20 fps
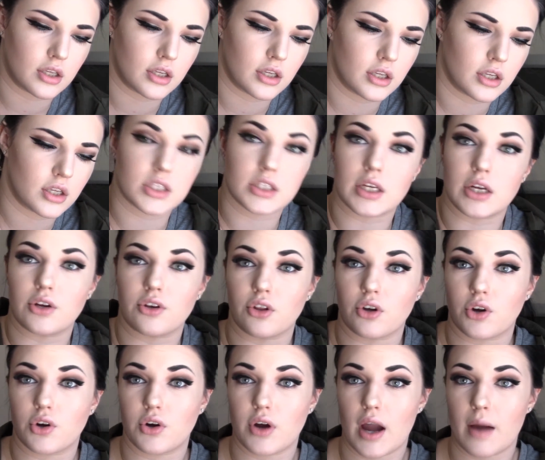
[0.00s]
It scared the
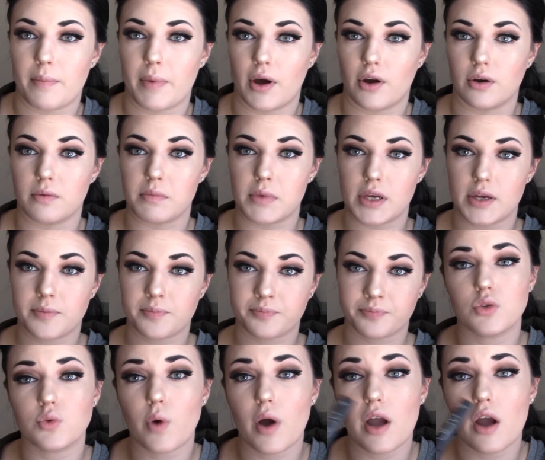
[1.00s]
crap out of me.
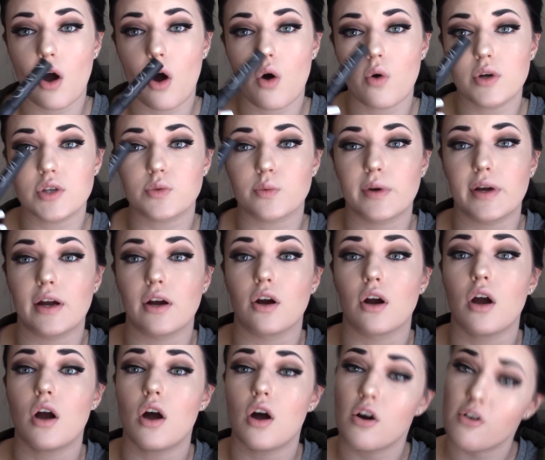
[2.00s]
So I always wear
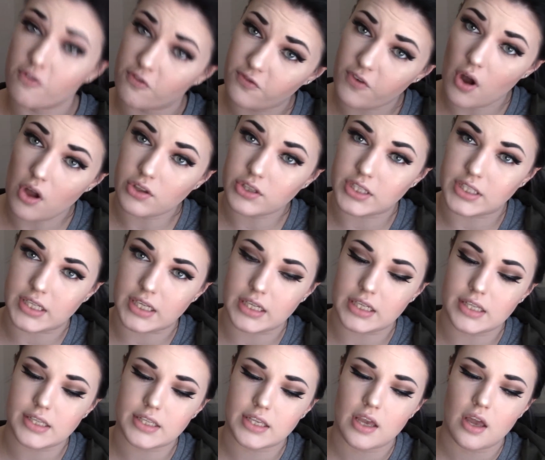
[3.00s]

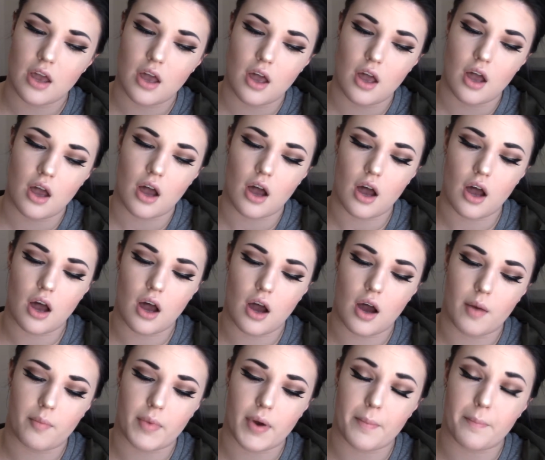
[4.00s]
falsies.
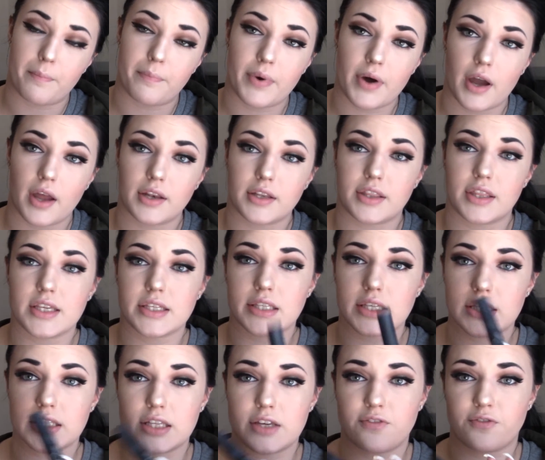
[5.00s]
But this
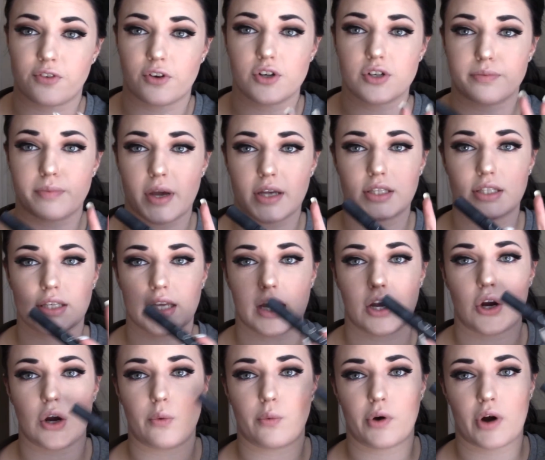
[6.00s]
is the first
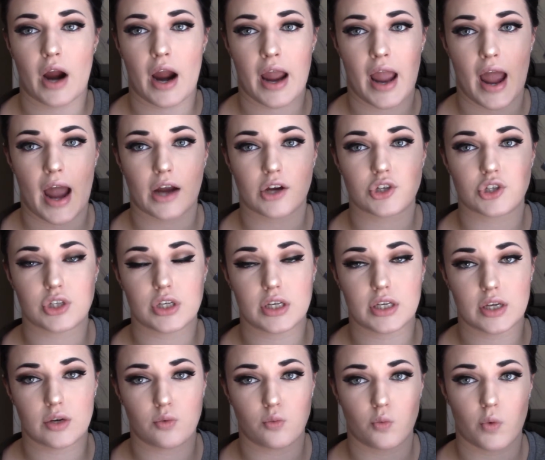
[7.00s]
mascara where I actually
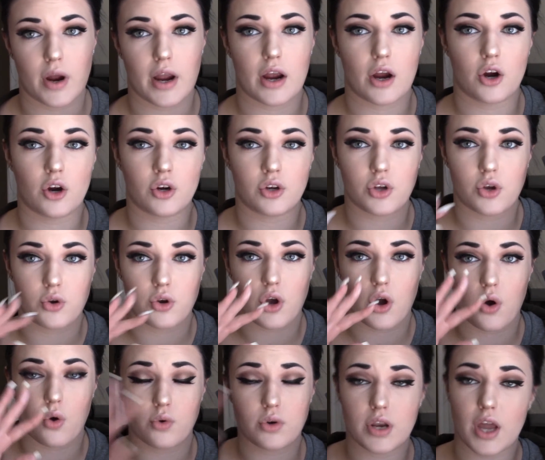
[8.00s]
can wear, you
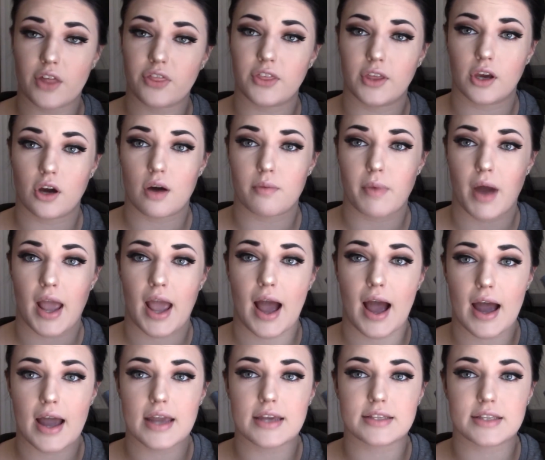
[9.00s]
know, nothing on my
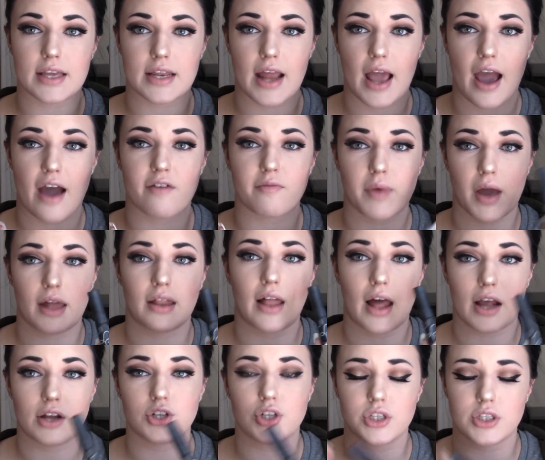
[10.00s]
eyes and have my
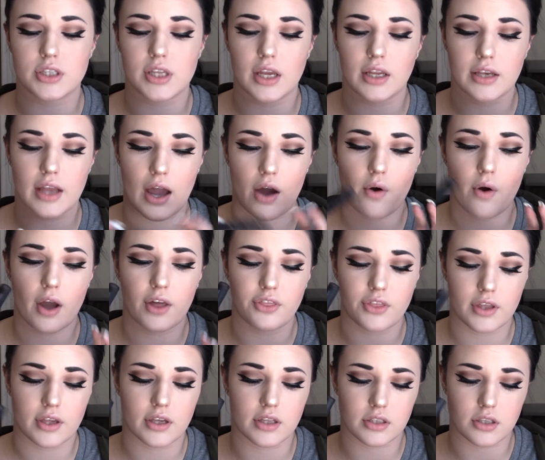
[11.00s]
lashes stand out. I
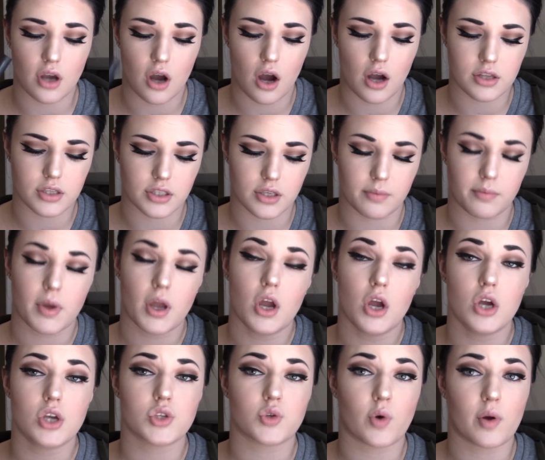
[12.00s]
think it's awesome.
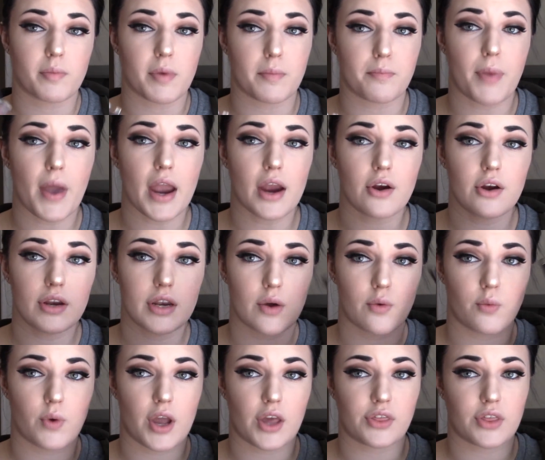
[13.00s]
So I've been pairing
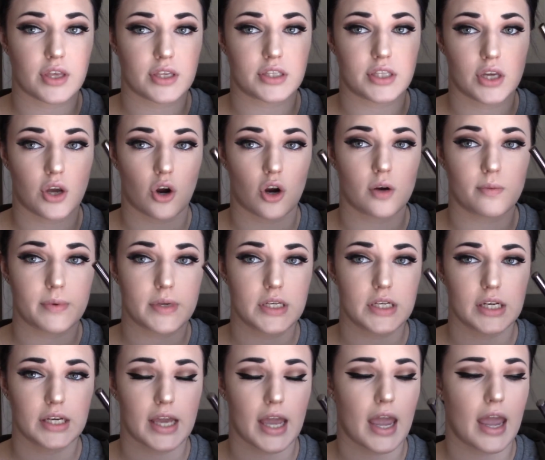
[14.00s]
it with is the Urban
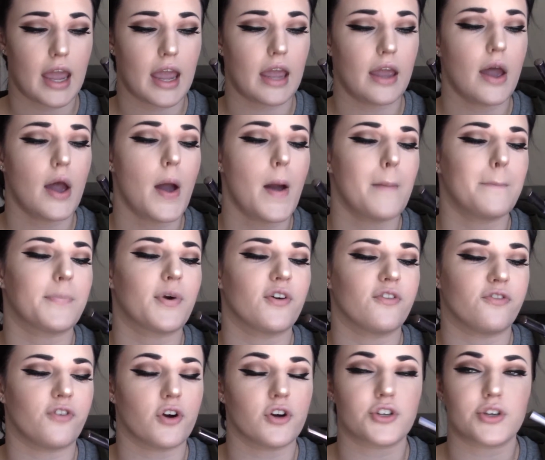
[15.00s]
Decay
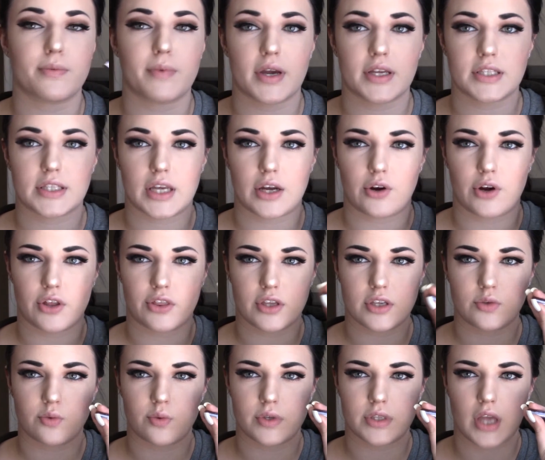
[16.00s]
Perversion Mascara.
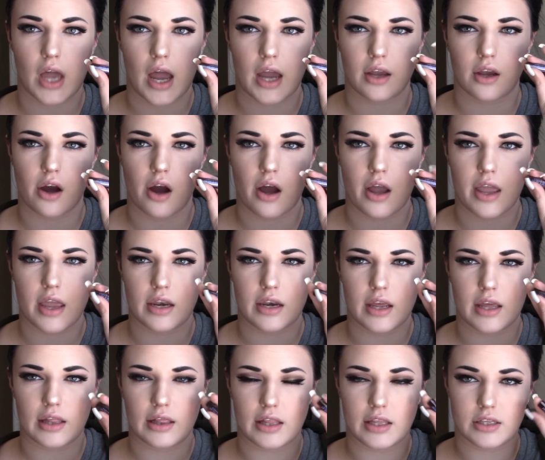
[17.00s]
This was, I got in
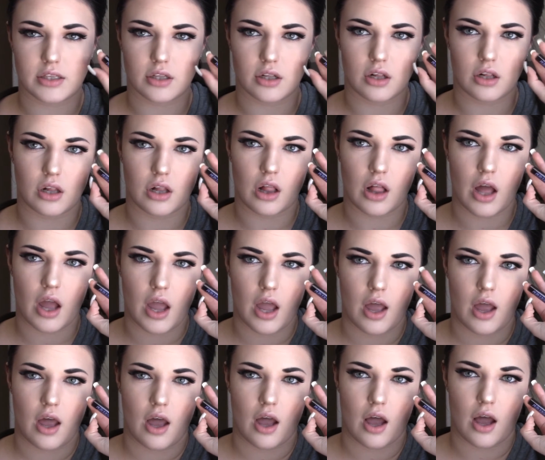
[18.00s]
a little
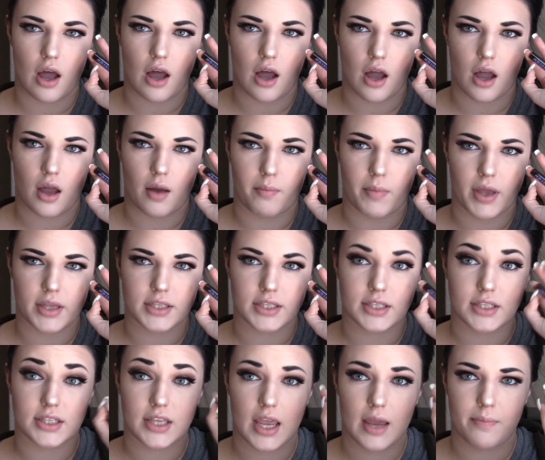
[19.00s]

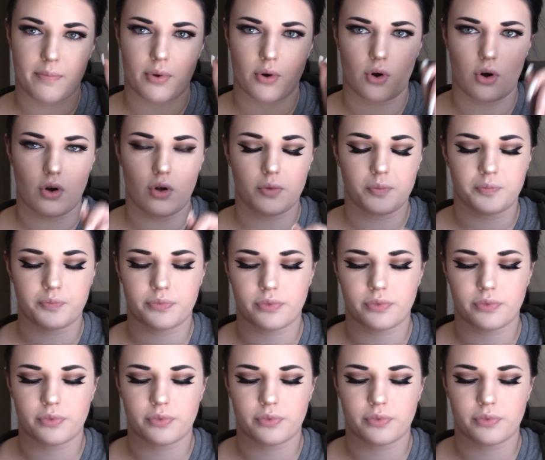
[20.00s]
sample